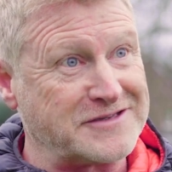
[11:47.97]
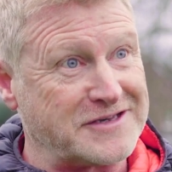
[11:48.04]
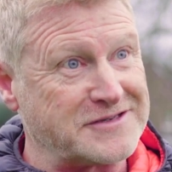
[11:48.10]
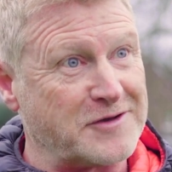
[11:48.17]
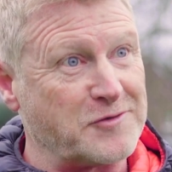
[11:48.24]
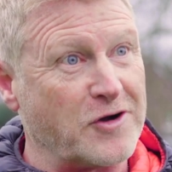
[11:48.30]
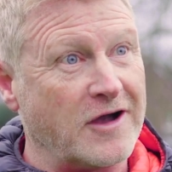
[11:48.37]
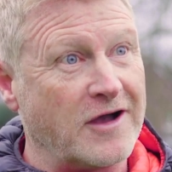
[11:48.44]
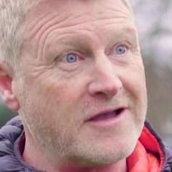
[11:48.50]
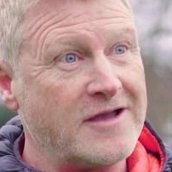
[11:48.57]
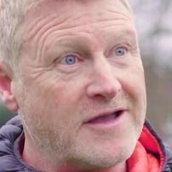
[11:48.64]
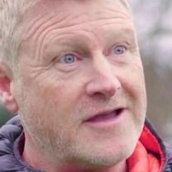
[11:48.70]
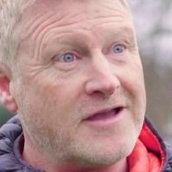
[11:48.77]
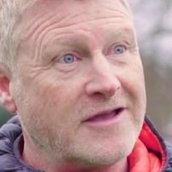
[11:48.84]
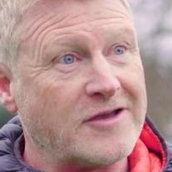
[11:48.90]
as it were,
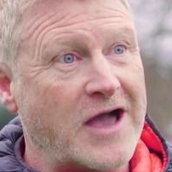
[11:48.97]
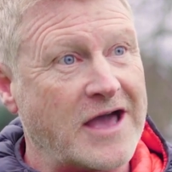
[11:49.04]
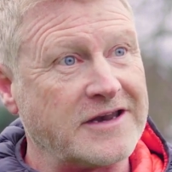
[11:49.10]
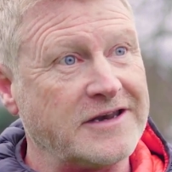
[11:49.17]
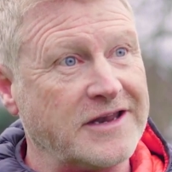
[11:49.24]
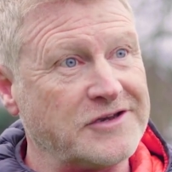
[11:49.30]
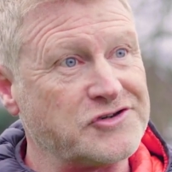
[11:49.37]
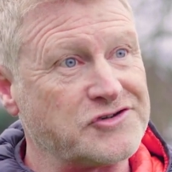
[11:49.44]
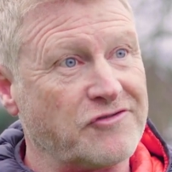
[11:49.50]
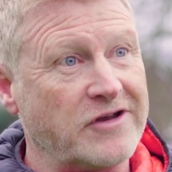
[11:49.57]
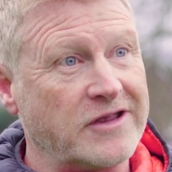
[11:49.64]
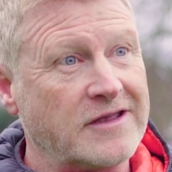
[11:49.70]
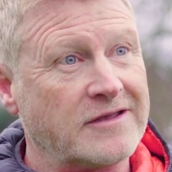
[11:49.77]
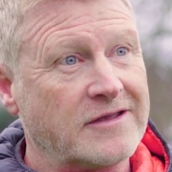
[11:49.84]
you had an injury,